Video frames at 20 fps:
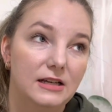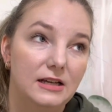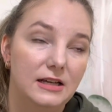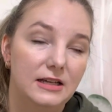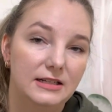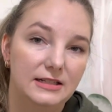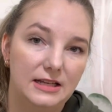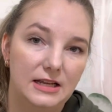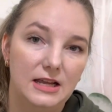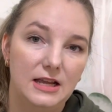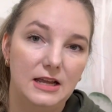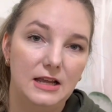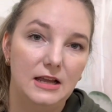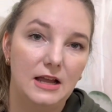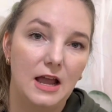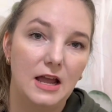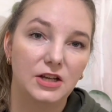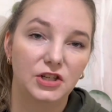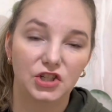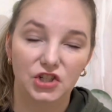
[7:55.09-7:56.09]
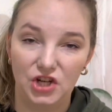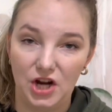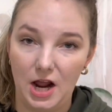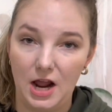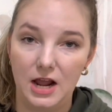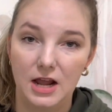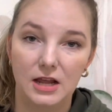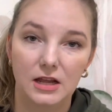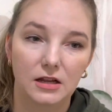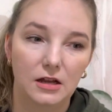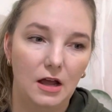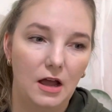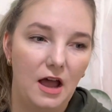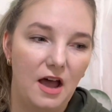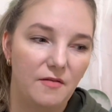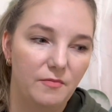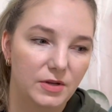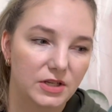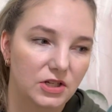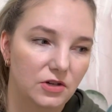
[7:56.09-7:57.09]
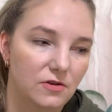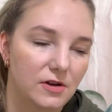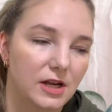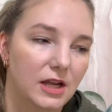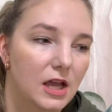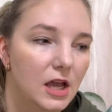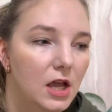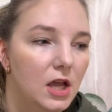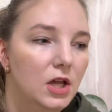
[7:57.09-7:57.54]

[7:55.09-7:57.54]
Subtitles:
Izzy and Shay have been doing.